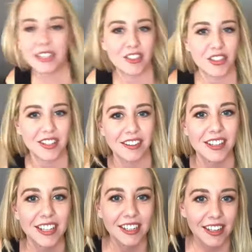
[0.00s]
print I just
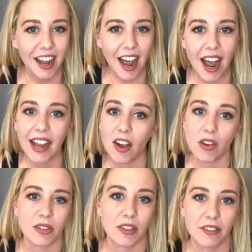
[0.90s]
signed. I
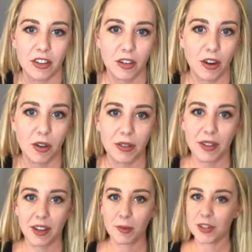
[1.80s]
also love her
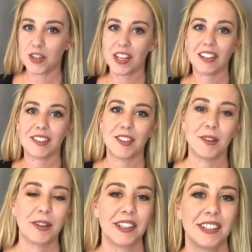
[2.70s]
growth, like where she gets
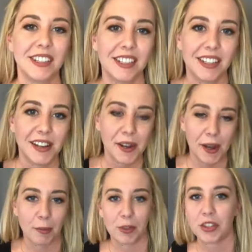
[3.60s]
to, and
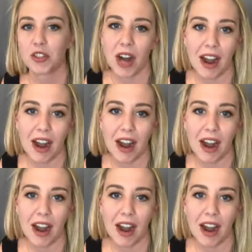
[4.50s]
um, with the